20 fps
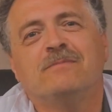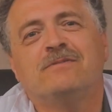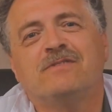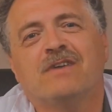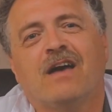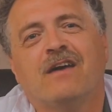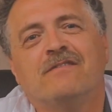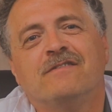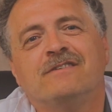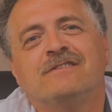
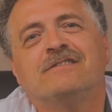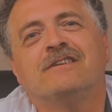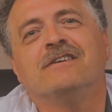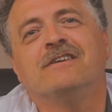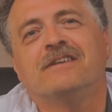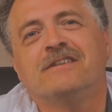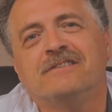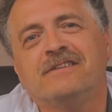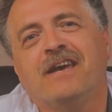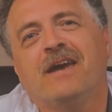solvents can
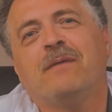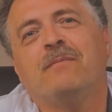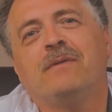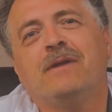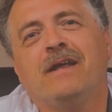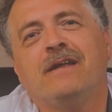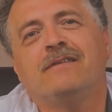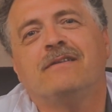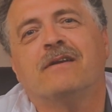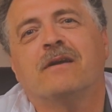
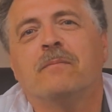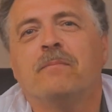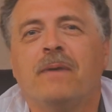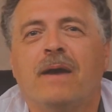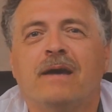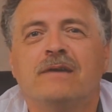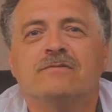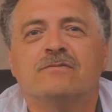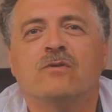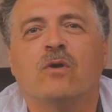contaminate the
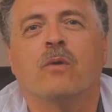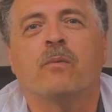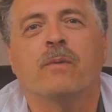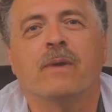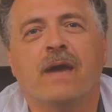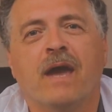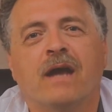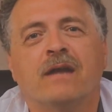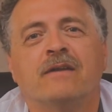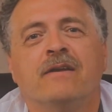capacitor or
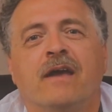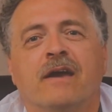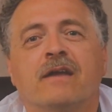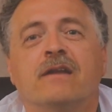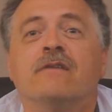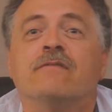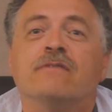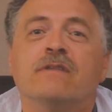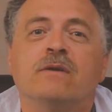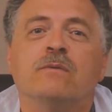react
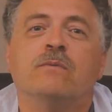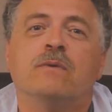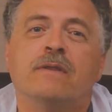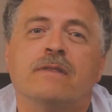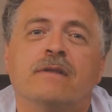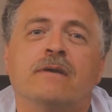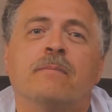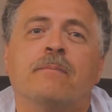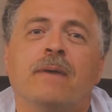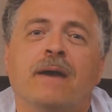negatively with
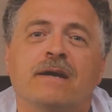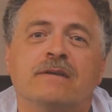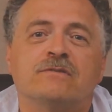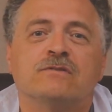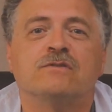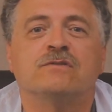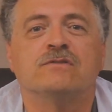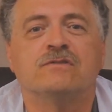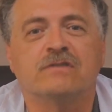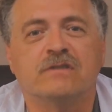the
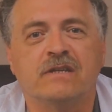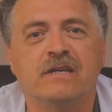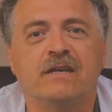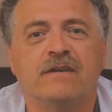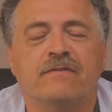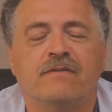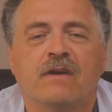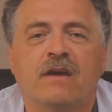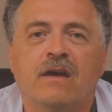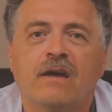capacitor
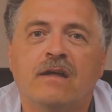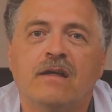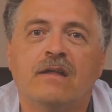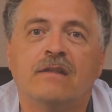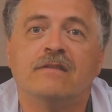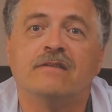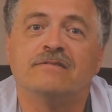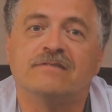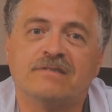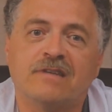sleeve.
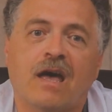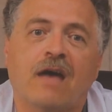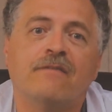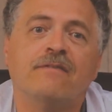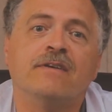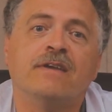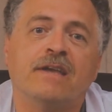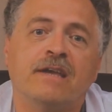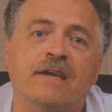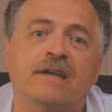The
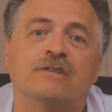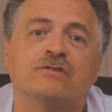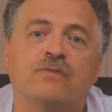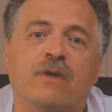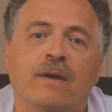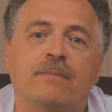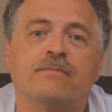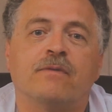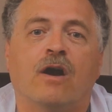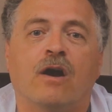solvent can get
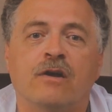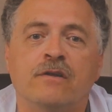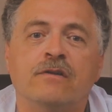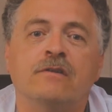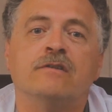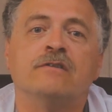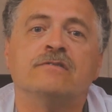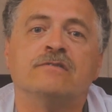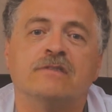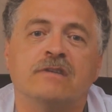trapped under
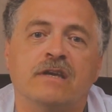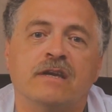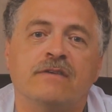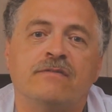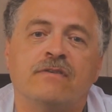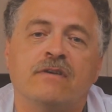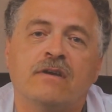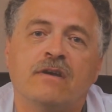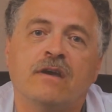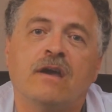the
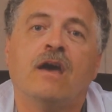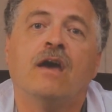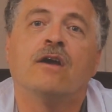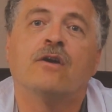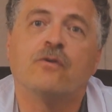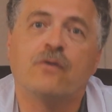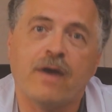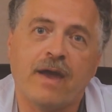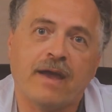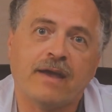sleeve,
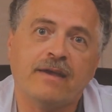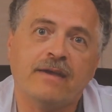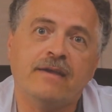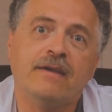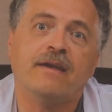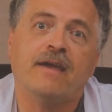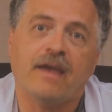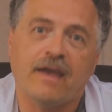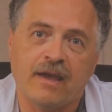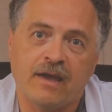
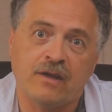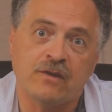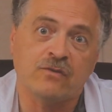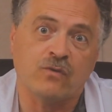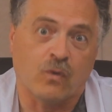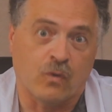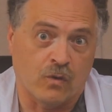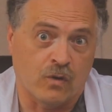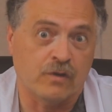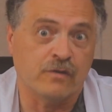cracking and
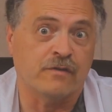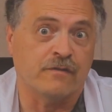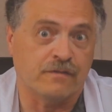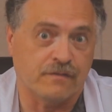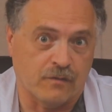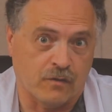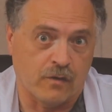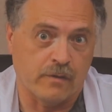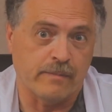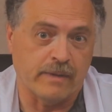or
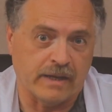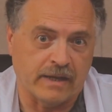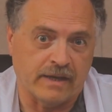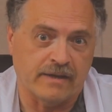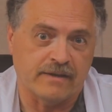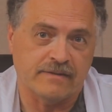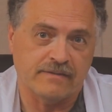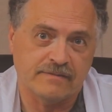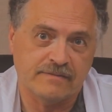deforming it.